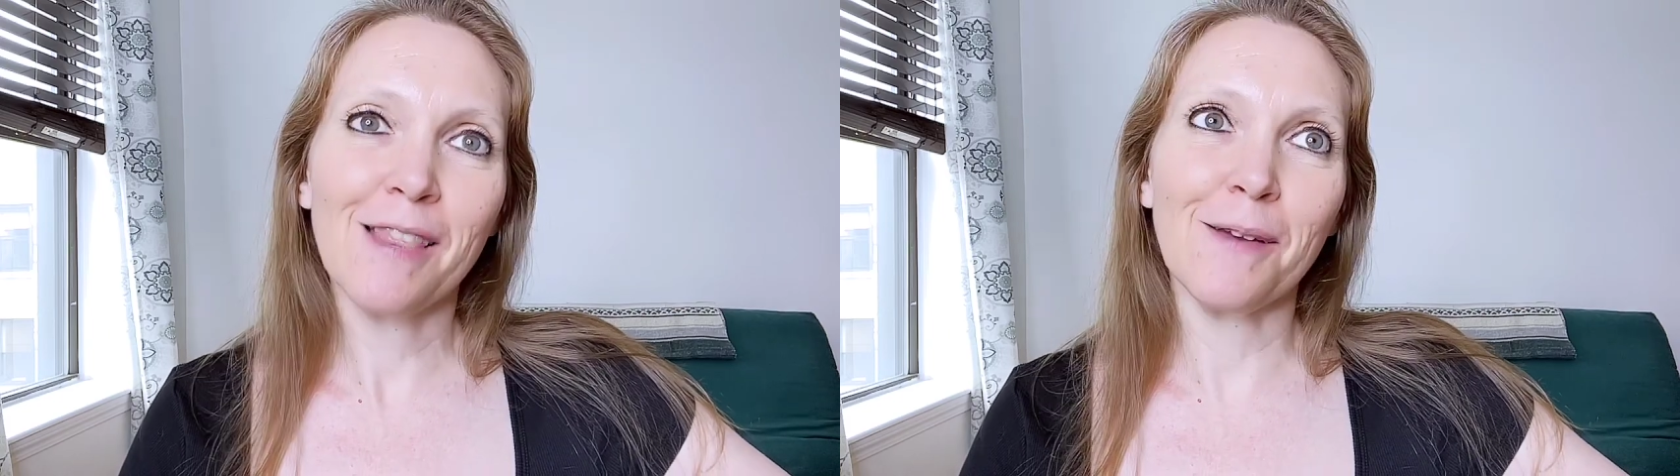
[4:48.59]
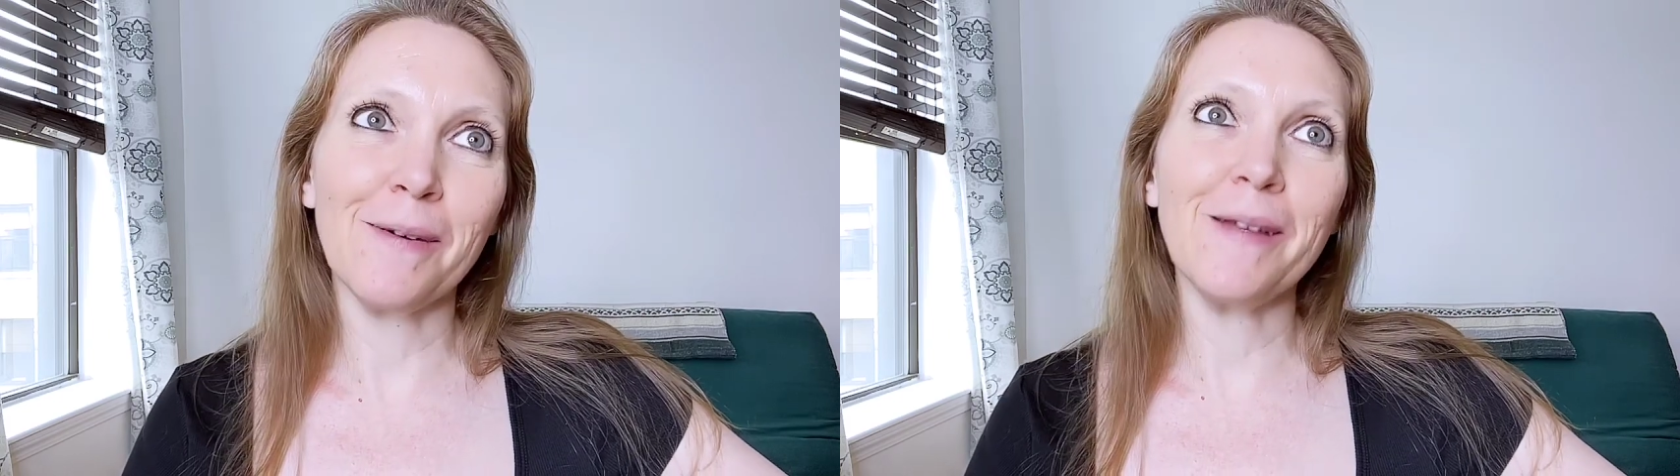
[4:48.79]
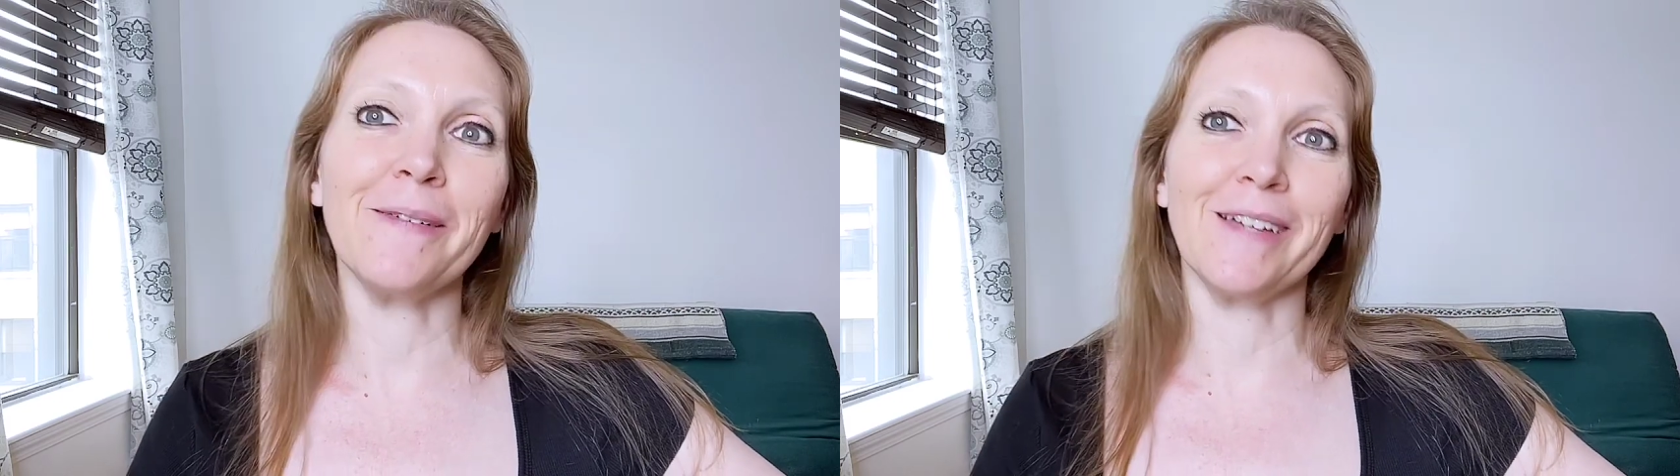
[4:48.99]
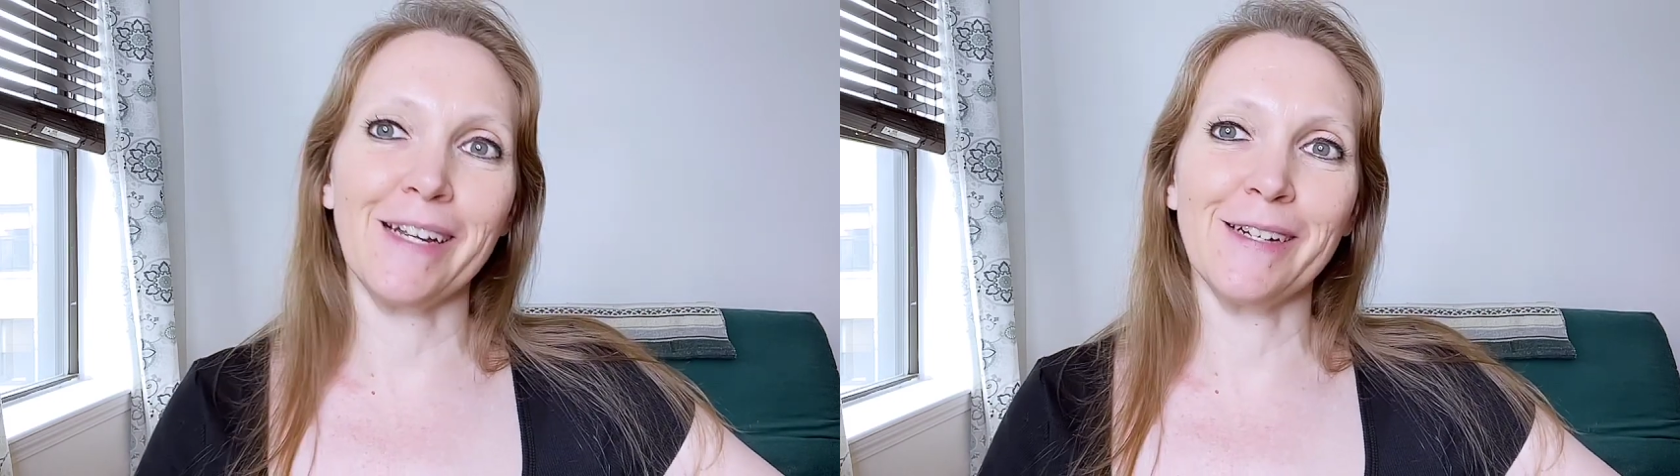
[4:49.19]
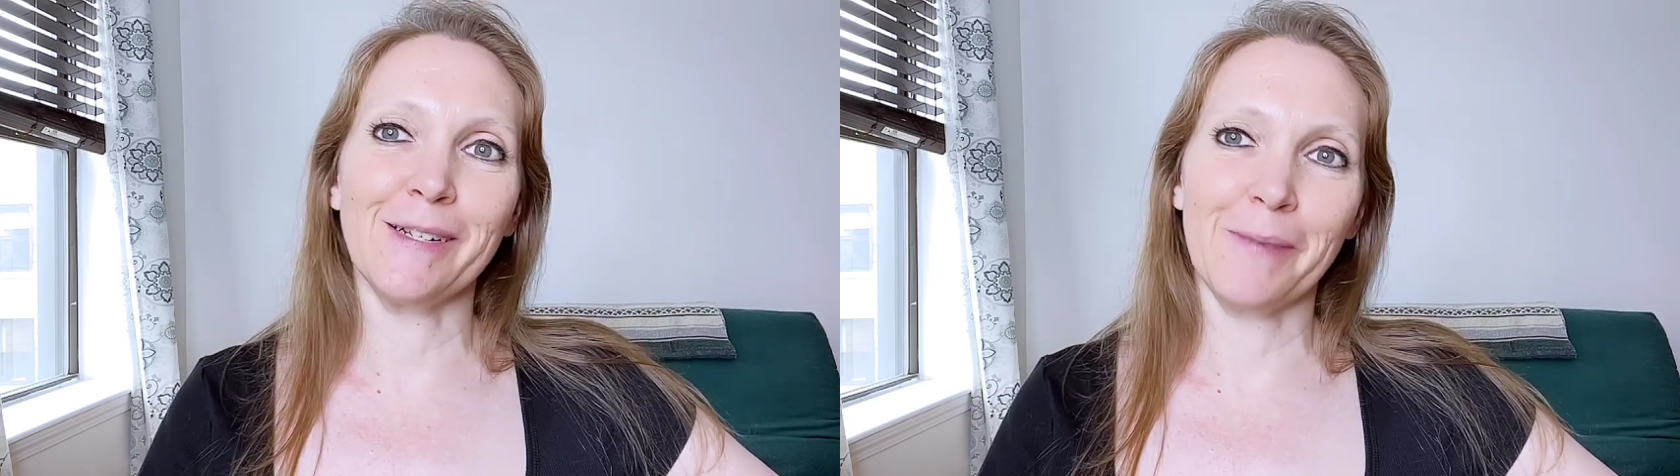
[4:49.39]
that we will
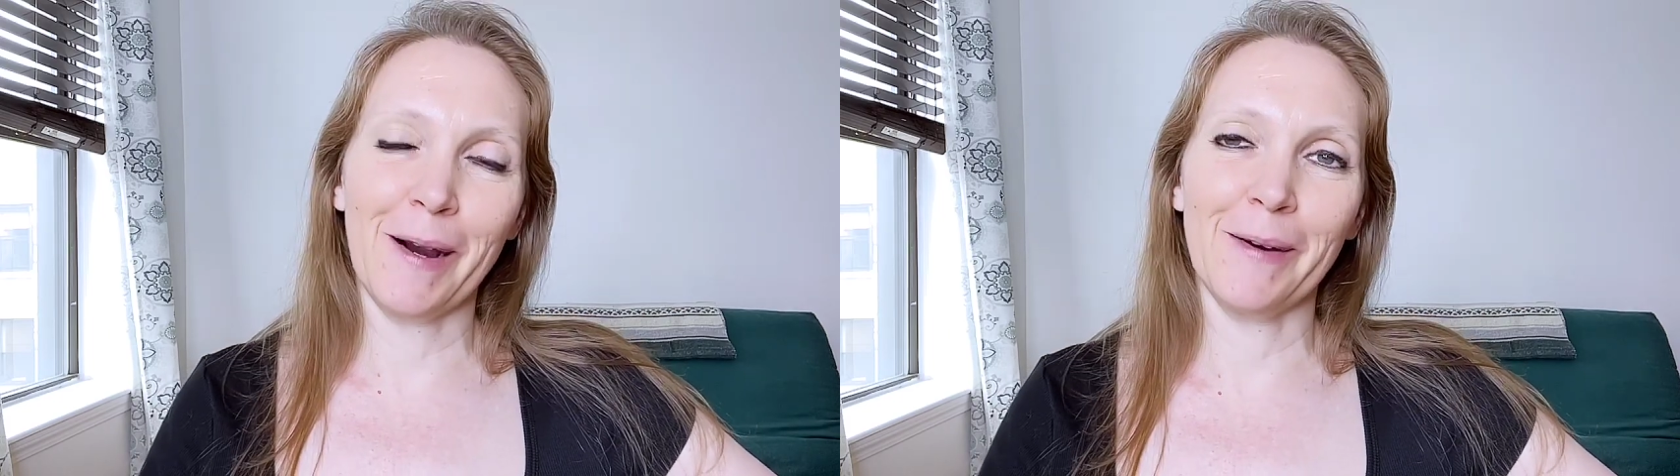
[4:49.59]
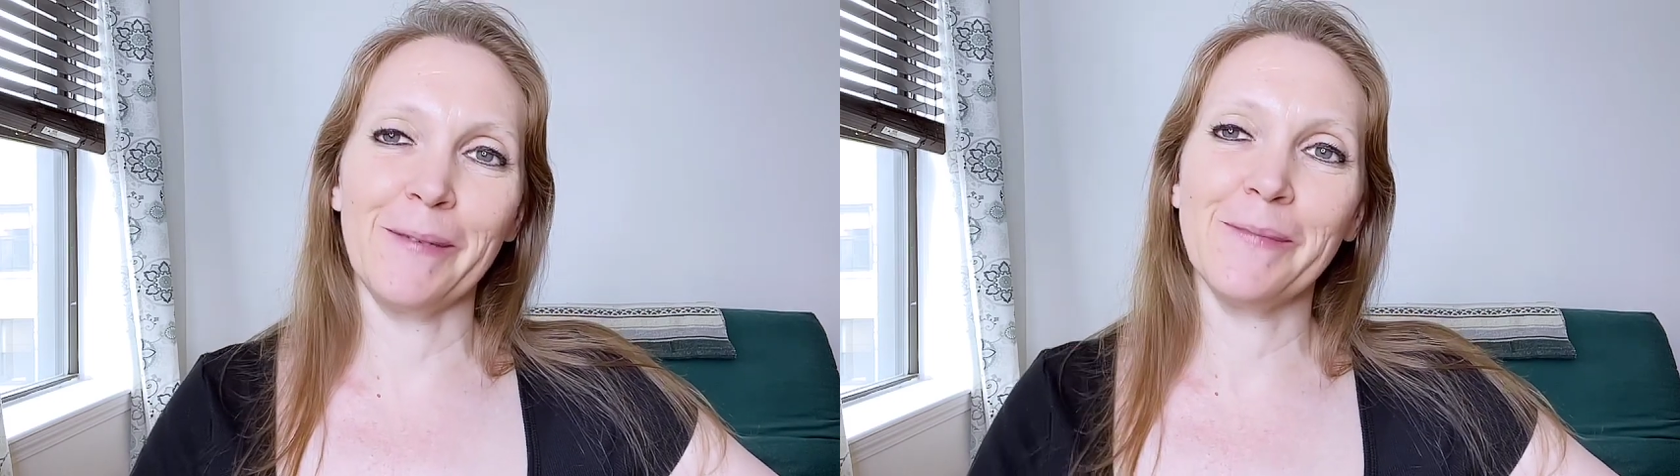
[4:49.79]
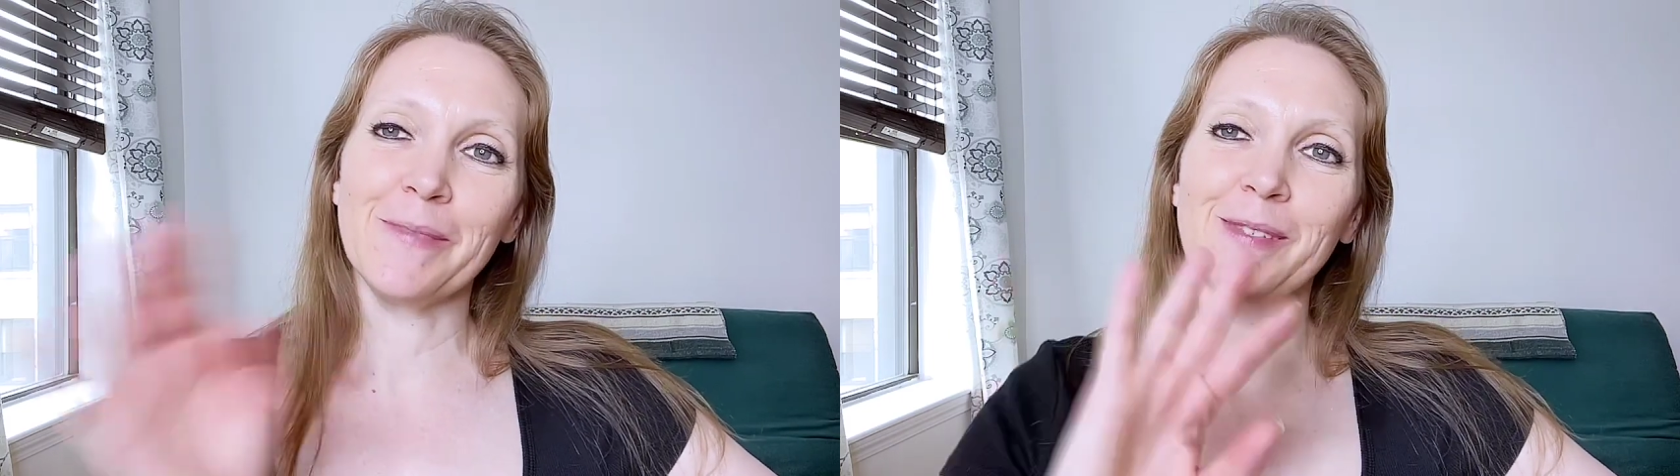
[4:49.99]
hear tomorrow.